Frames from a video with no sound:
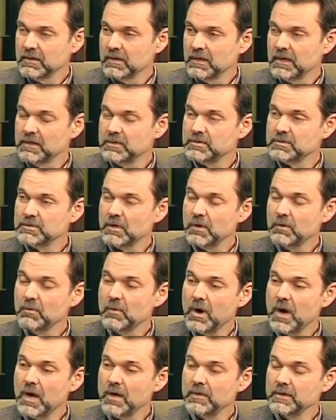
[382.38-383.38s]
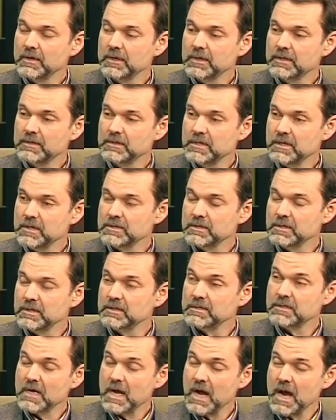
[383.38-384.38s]
And so while the condition
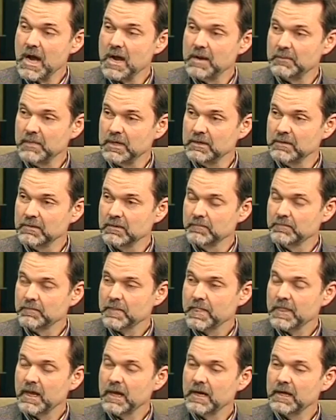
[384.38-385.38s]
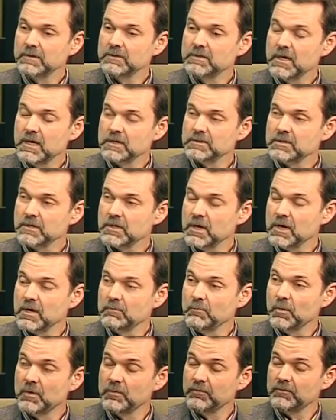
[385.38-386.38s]
is common, and it does occur
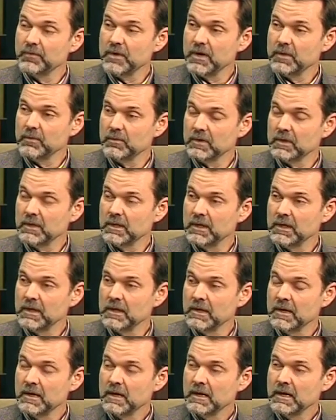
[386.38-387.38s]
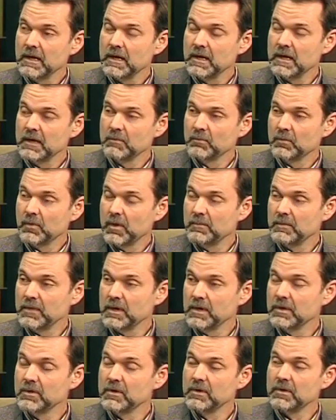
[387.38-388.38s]
more frequently in
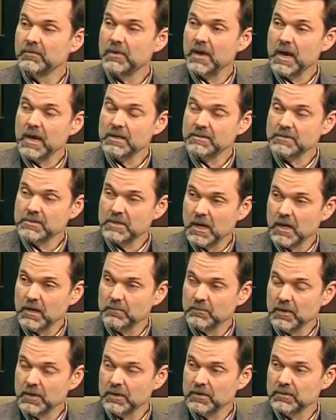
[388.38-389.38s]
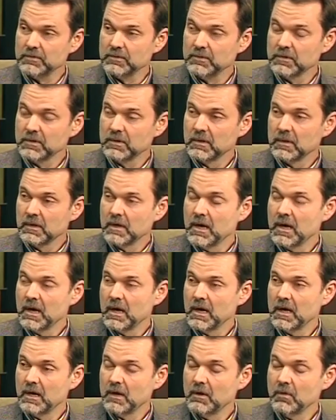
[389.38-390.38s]
women who have had childbirth
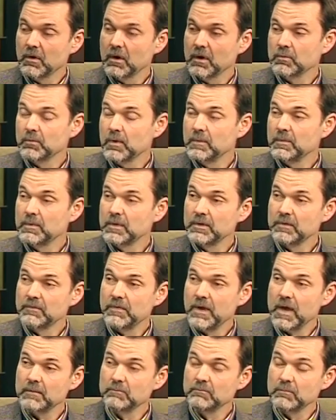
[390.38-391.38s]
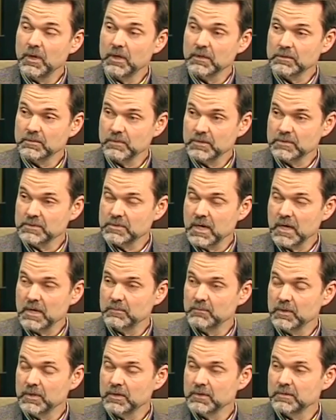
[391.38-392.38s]
uh, or in women who've had multiple
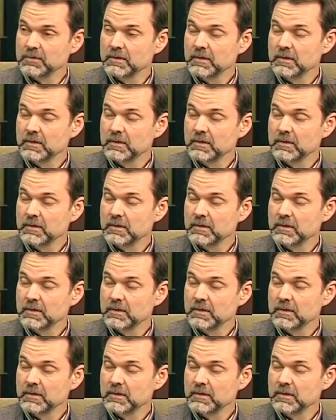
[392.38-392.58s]
childbirth,